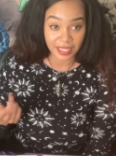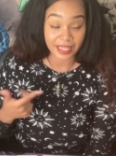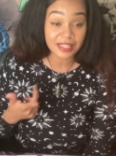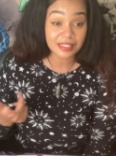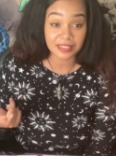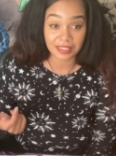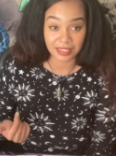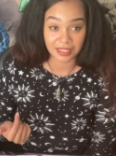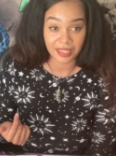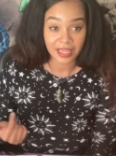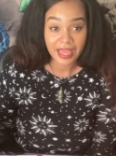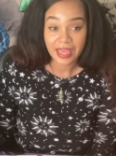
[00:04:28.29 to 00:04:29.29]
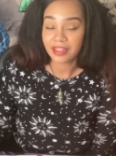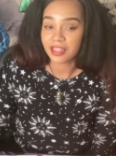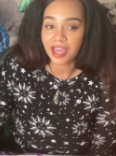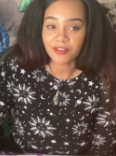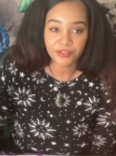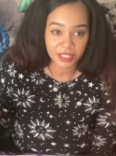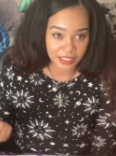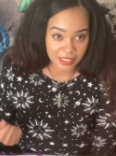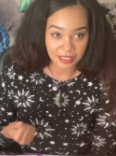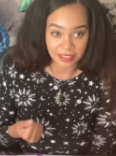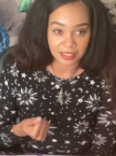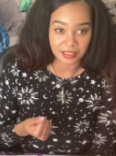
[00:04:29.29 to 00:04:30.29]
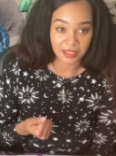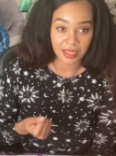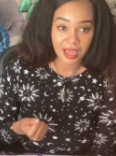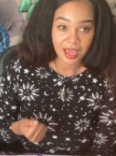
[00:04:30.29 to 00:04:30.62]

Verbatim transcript: easily, and effortlessly.